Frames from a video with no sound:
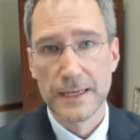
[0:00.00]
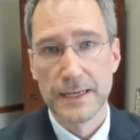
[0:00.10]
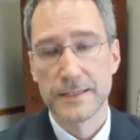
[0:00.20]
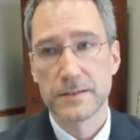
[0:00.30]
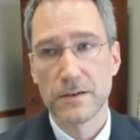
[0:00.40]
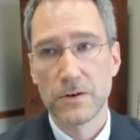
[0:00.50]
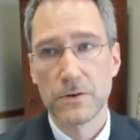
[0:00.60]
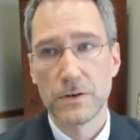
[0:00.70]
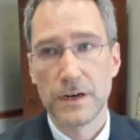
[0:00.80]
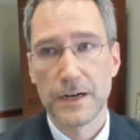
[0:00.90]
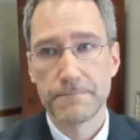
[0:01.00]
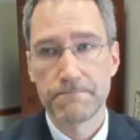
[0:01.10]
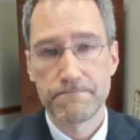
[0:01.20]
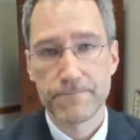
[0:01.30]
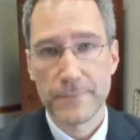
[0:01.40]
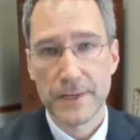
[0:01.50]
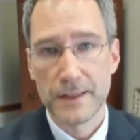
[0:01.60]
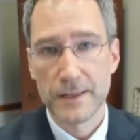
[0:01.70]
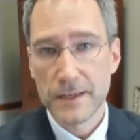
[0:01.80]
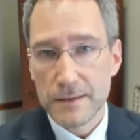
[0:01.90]
And so I
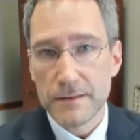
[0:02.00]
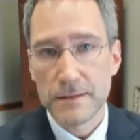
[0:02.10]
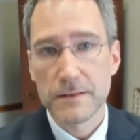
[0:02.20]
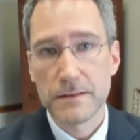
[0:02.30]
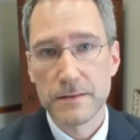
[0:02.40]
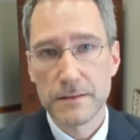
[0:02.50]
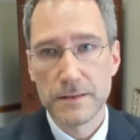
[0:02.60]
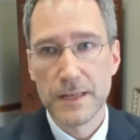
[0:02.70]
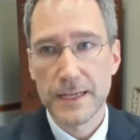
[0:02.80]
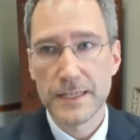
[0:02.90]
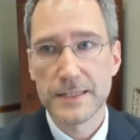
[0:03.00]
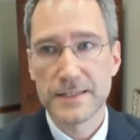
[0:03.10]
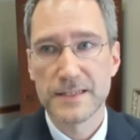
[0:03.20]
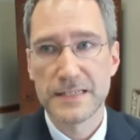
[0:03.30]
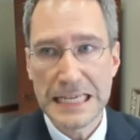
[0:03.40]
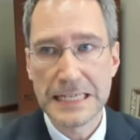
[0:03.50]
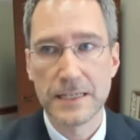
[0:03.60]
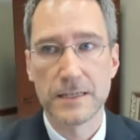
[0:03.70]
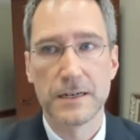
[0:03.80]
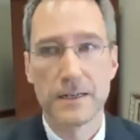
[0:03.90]
think that he's
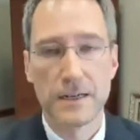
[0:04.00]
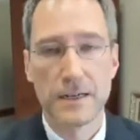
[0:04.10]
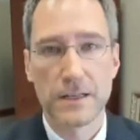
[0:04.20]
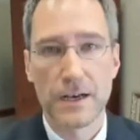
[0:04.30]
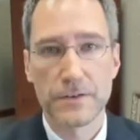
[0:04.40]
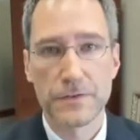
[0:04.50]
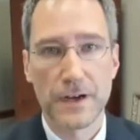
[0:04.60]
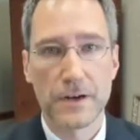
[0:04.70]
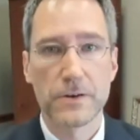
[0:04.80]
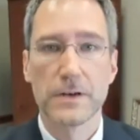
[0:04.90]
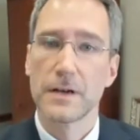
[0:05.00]
seen a lot of how